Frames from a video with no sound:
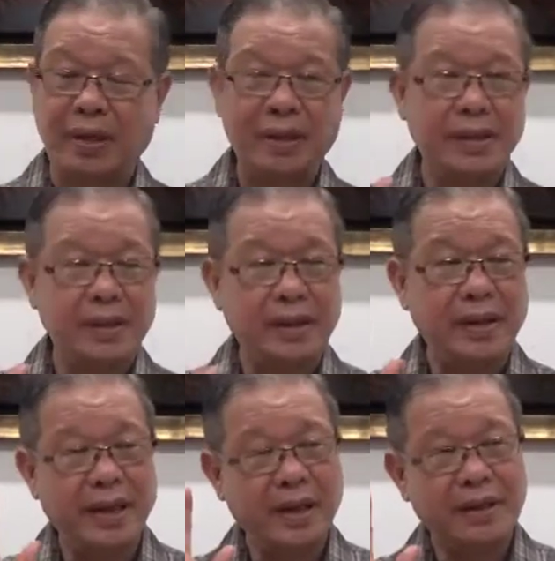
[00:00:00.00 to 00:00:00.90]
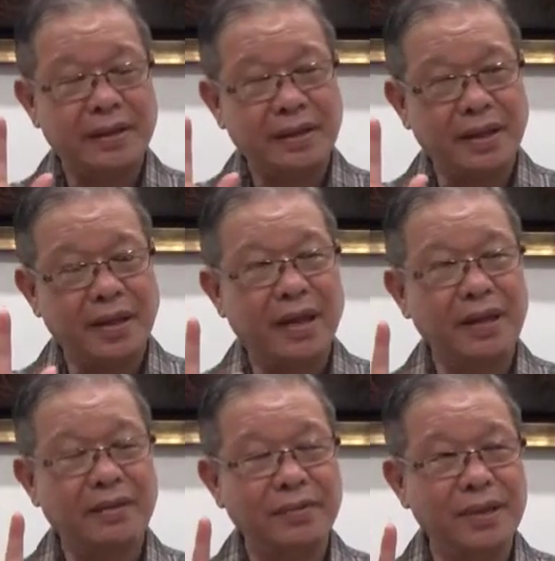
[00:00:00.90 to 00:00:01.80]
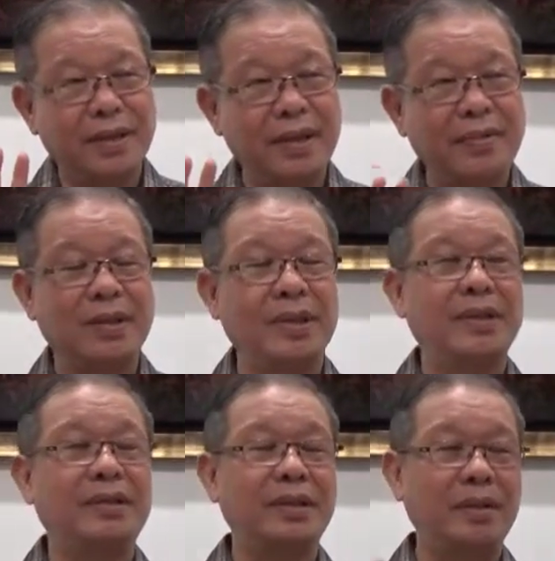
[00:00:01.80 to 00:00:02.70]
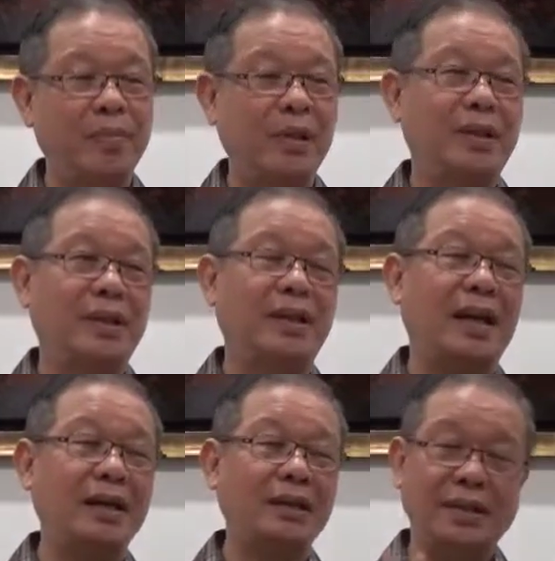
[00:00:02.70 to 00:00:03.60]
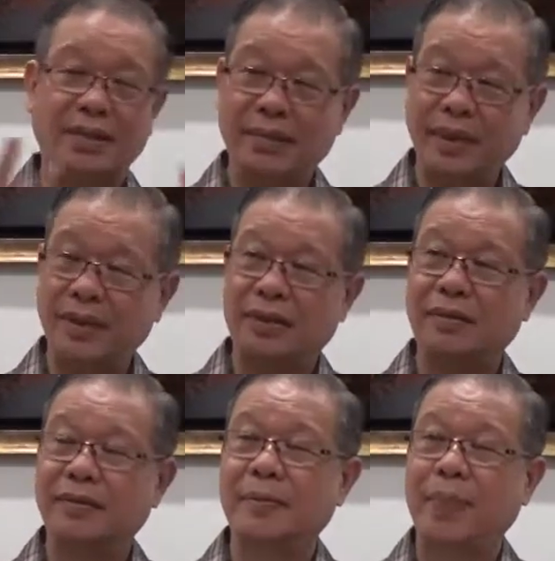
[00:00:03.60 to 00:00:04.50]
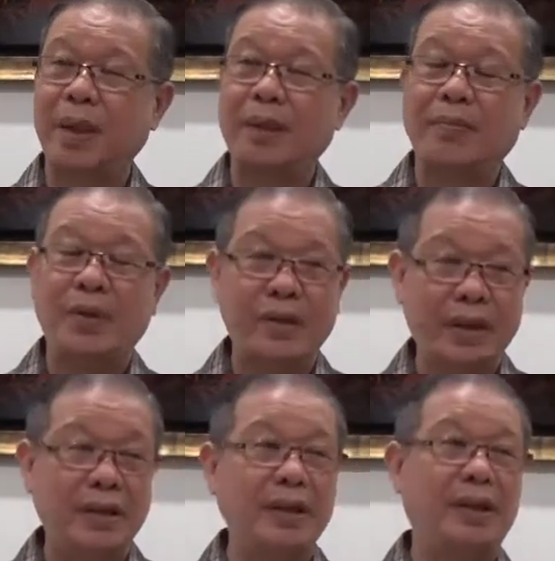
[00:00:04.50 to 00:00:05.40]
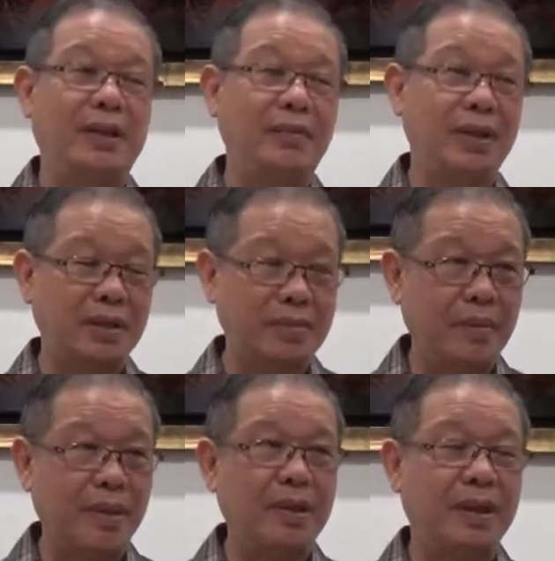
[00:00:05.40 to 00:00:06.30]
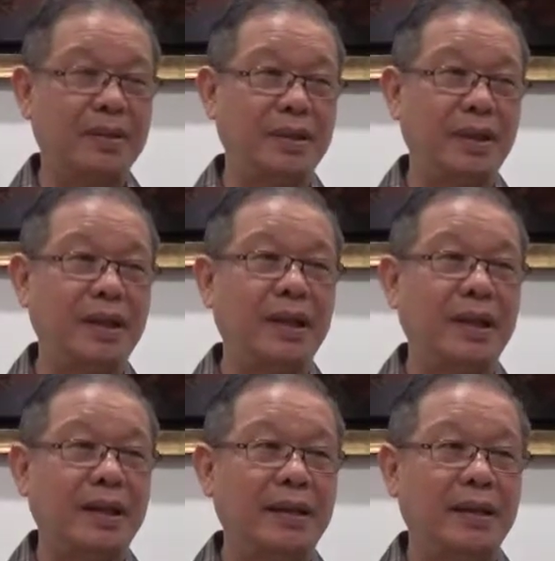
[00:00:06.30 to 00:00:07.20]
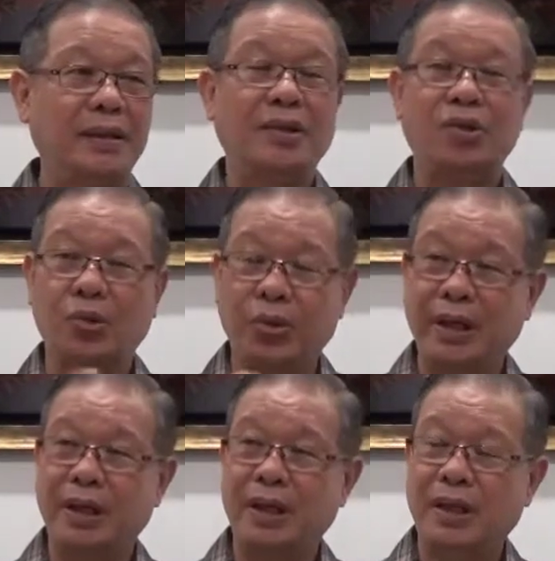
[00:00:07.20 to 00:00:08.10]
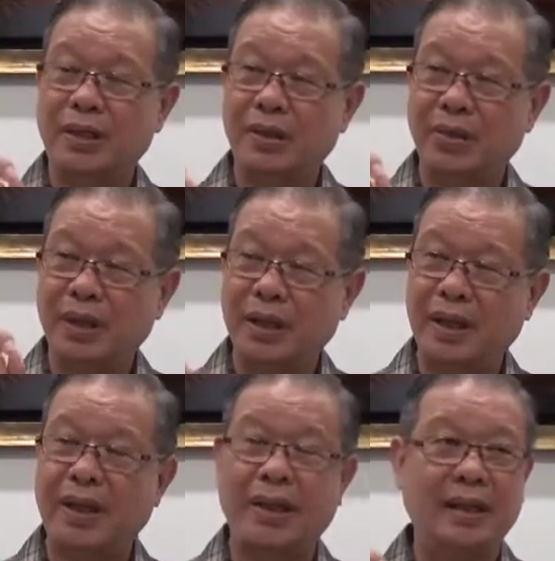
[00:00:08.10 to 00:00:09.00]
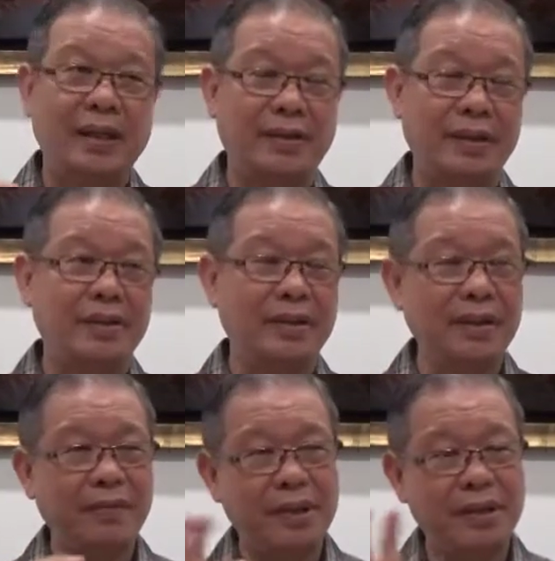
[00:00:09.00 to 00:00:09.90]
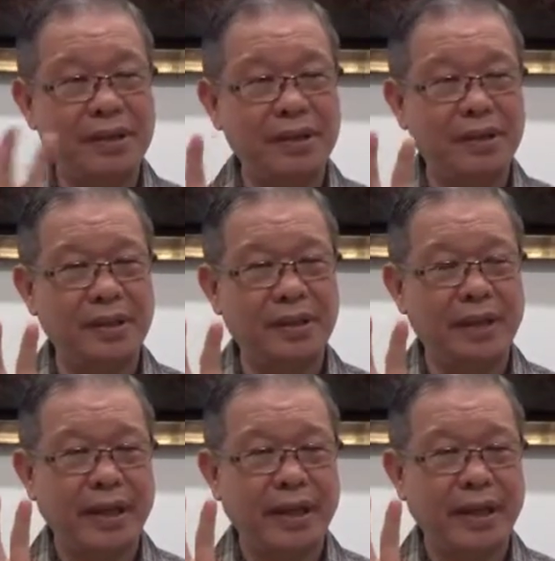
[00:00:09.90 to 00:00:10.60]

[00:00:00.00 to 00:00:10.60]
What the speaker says: in the hand there is an eye of wisdom. So it's all symbolic, the artist's way of presenting it. You must remember that, okay? They are not real like you and I are real. Because some of these teachers,